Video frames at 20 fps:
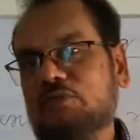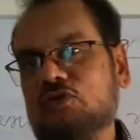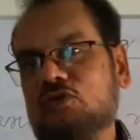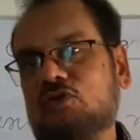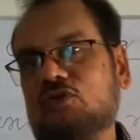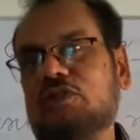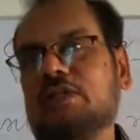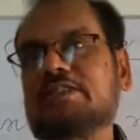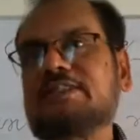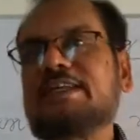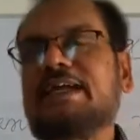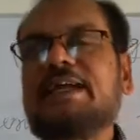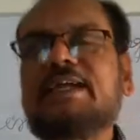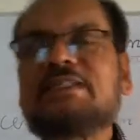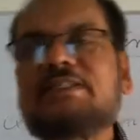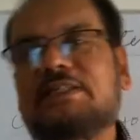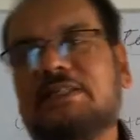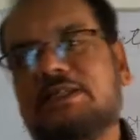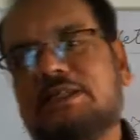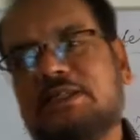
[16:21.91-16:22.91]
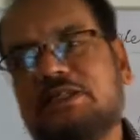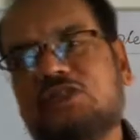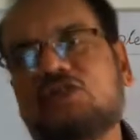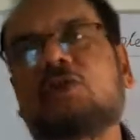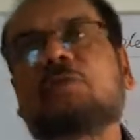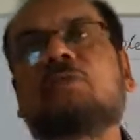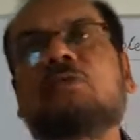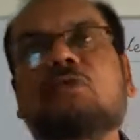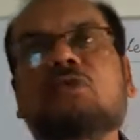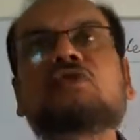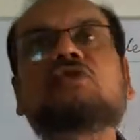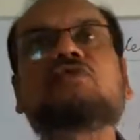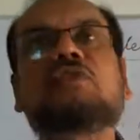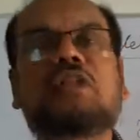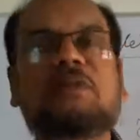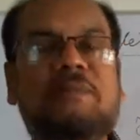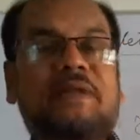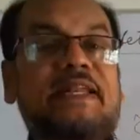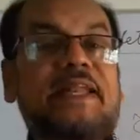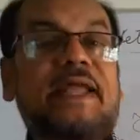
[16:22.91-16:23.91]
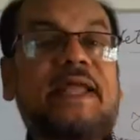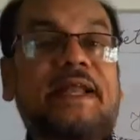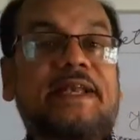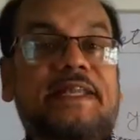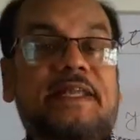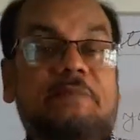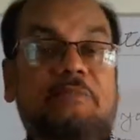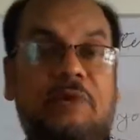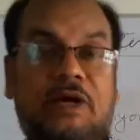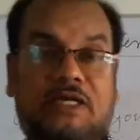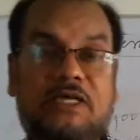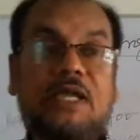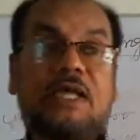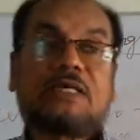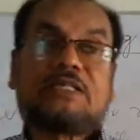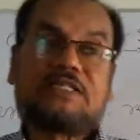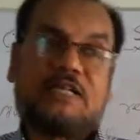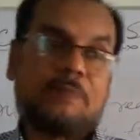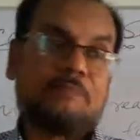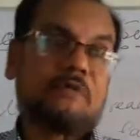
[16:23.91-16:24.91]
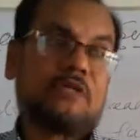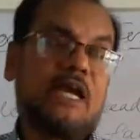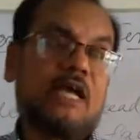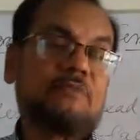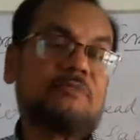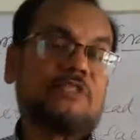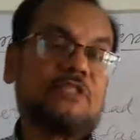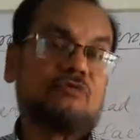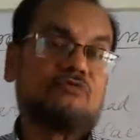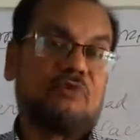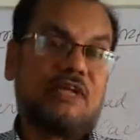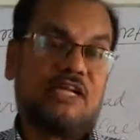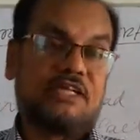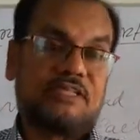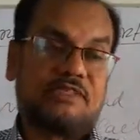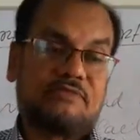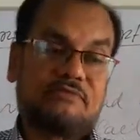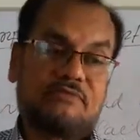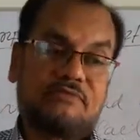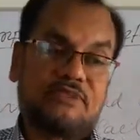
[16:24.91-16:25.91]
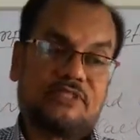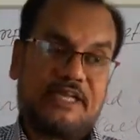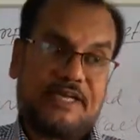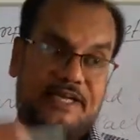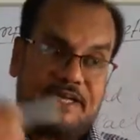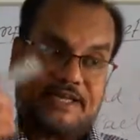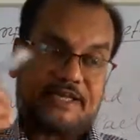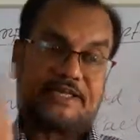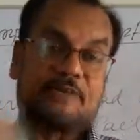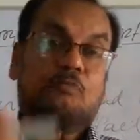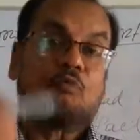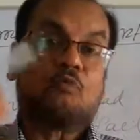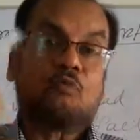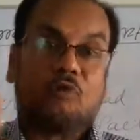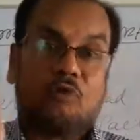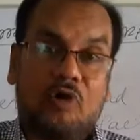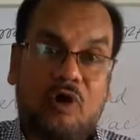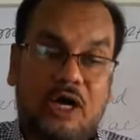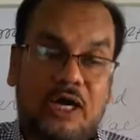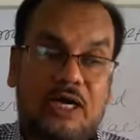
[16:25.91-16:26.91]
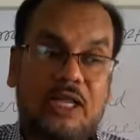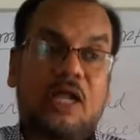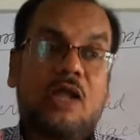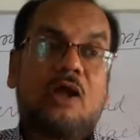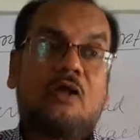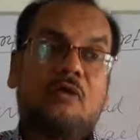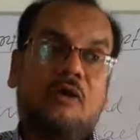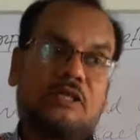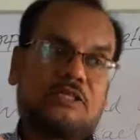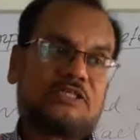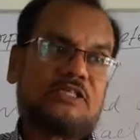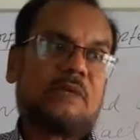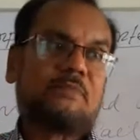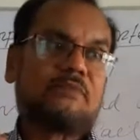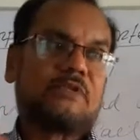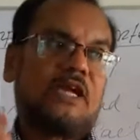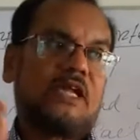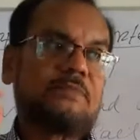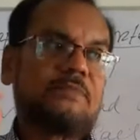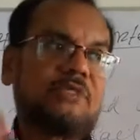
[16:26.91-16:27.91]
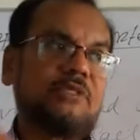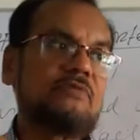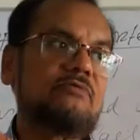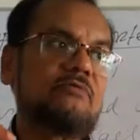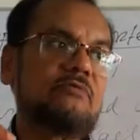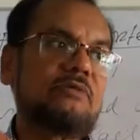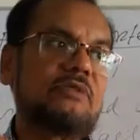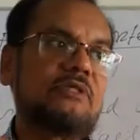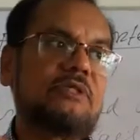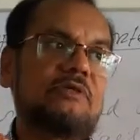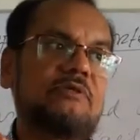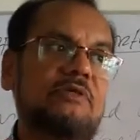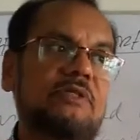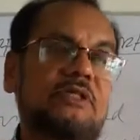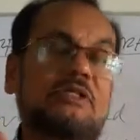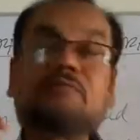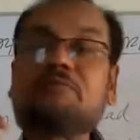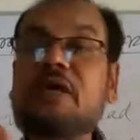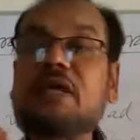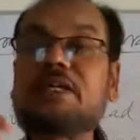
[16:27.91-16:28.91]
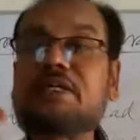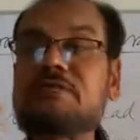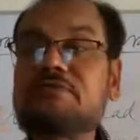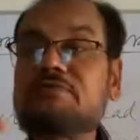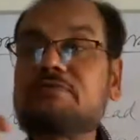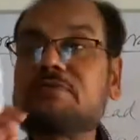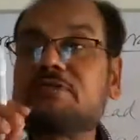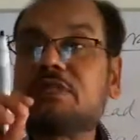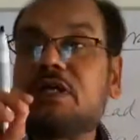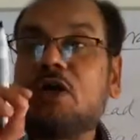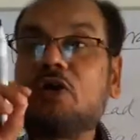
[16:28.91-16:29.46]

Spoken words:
So the second sentence, of course, will be negative, but sometimes you can use the negative word, or sometimes you can use